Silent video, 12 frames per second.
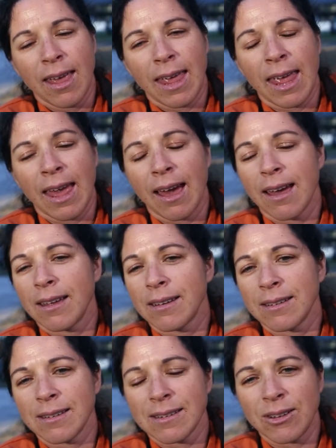
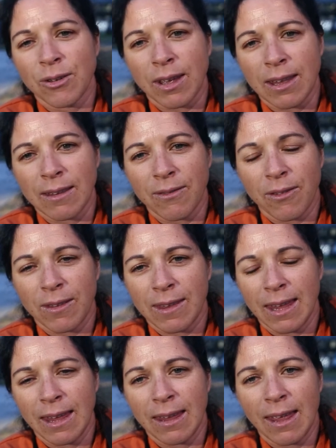And you can
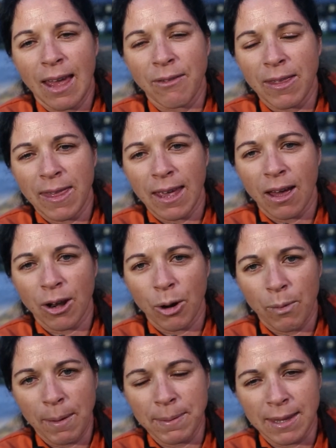see everything on our
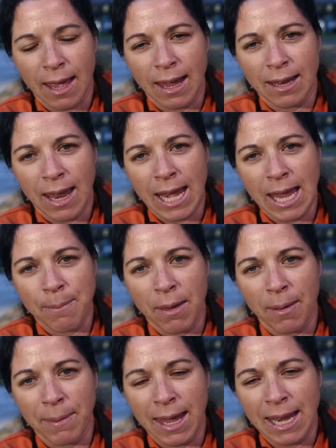website and
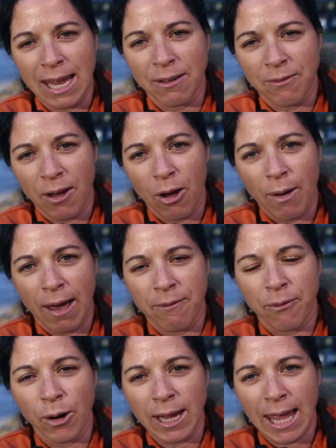email me at info at
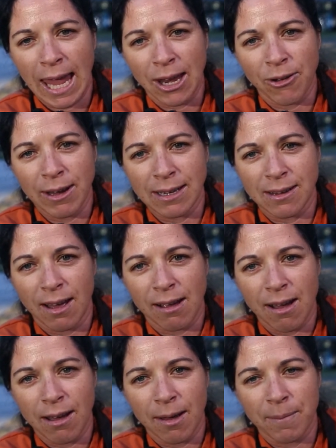
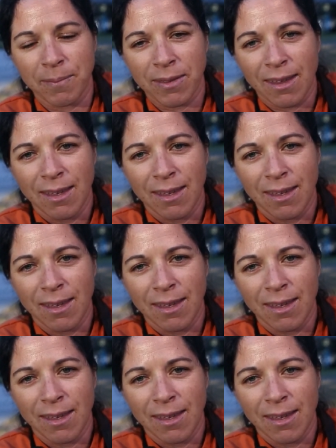forkcatering.com.